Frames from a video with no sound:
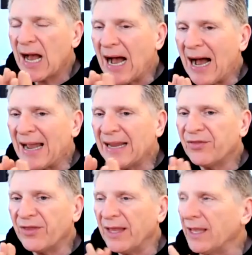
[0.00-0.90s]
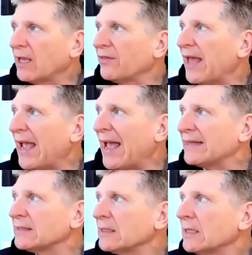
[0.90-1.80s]
I think
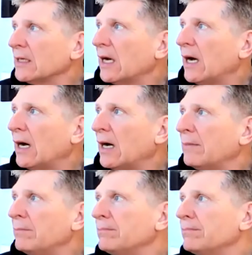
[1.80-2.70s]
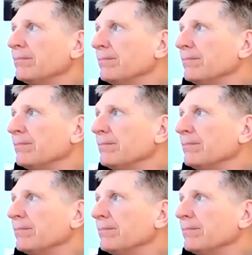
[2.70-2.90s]
that um,